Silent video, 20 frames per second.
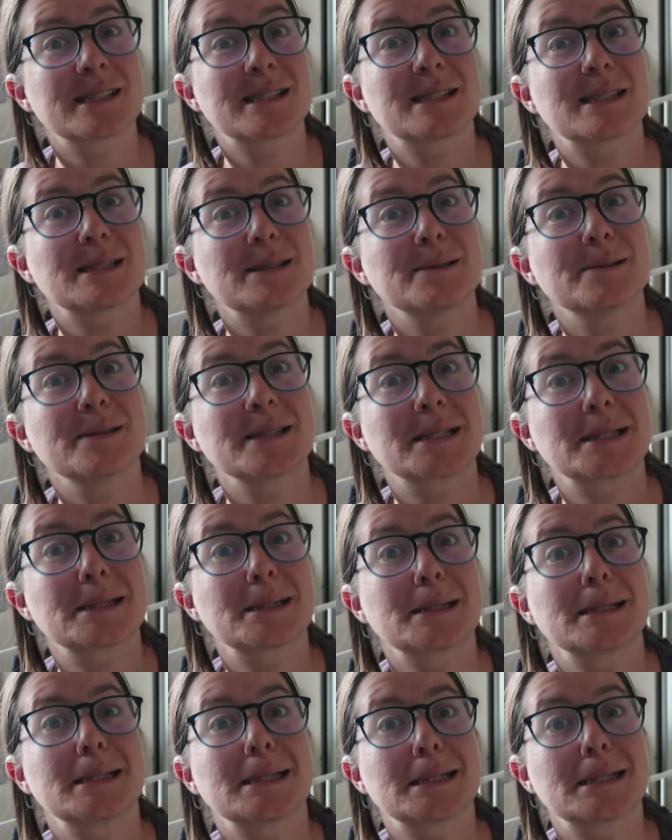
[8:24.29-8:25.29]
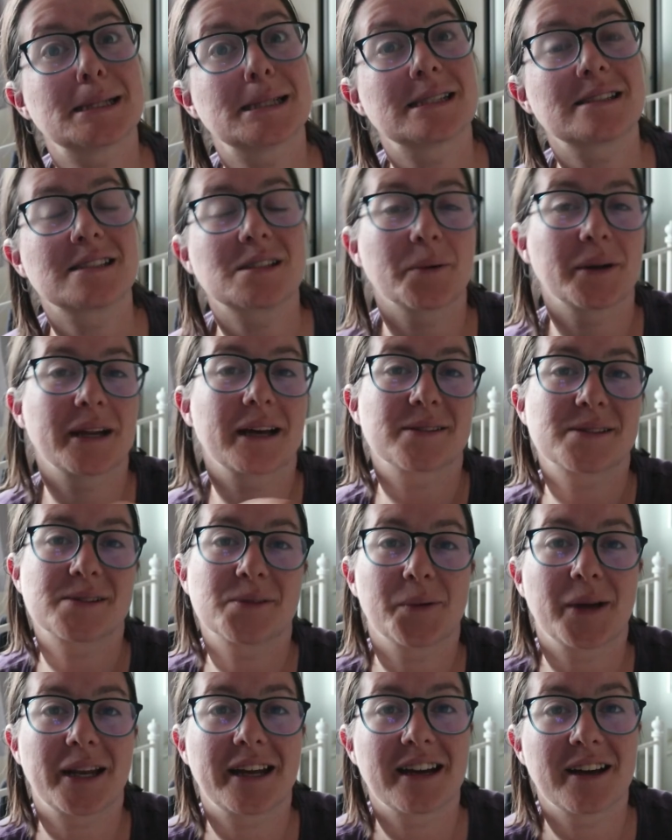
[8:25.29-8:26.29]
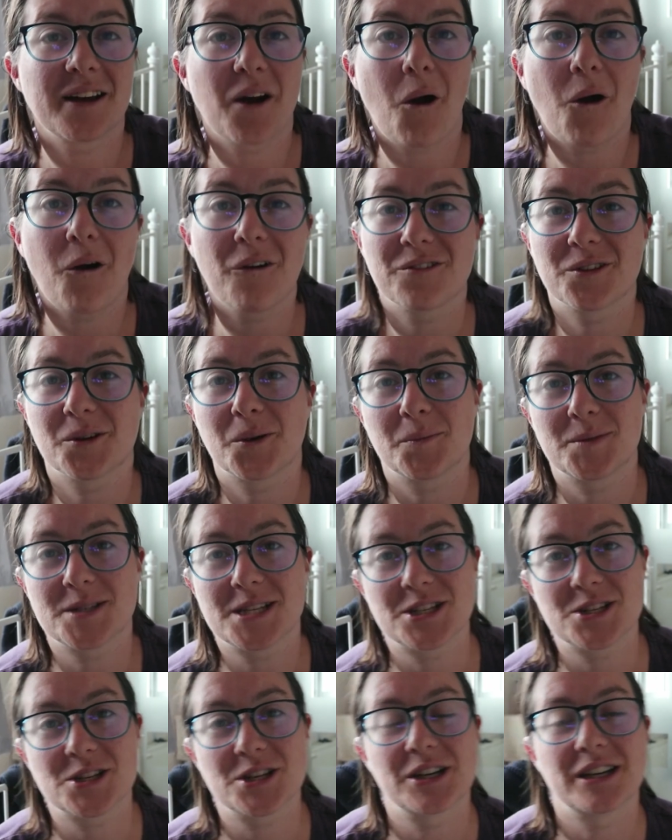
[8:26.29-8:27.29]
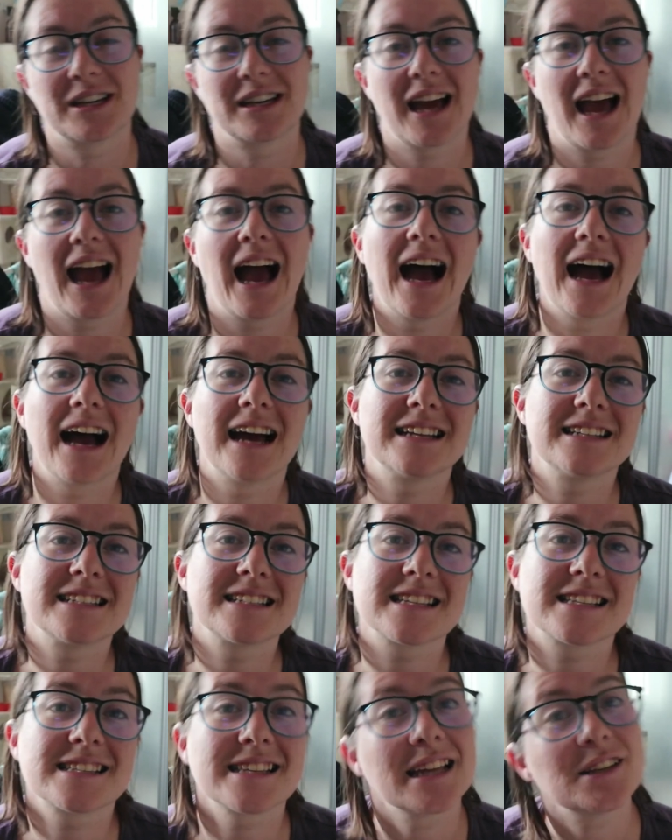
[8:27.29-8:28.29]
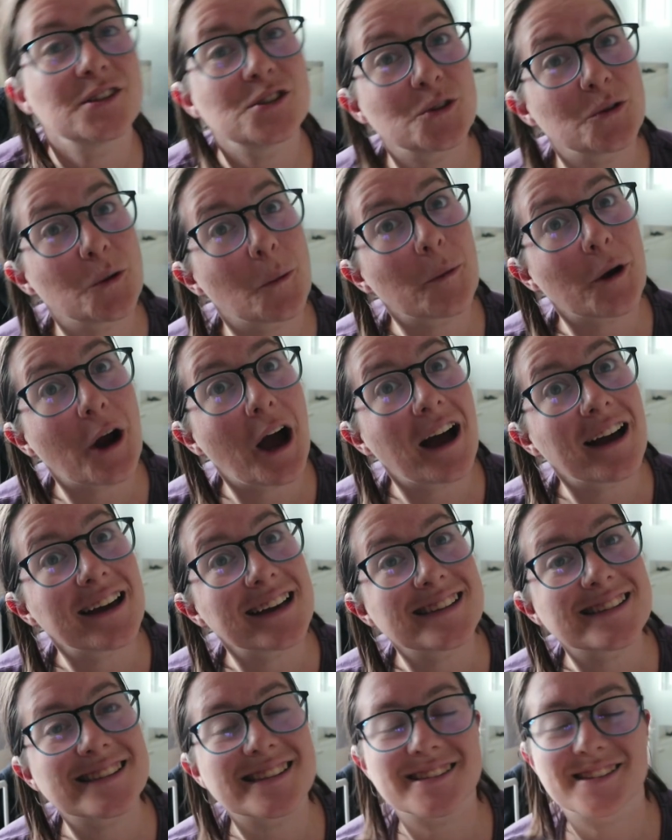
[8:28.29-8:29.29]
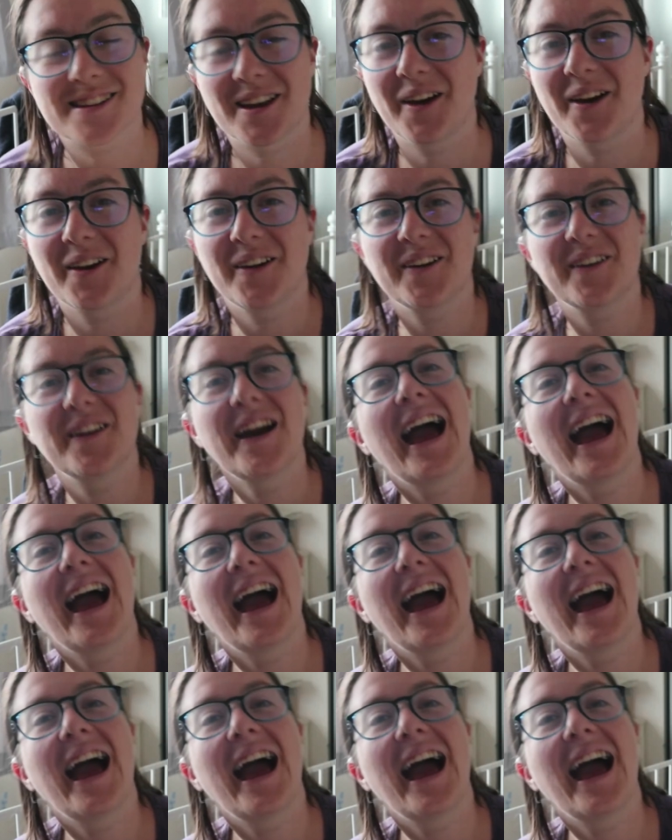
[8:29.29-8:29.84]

so excited to announce the winner of the competition and send you your prize. So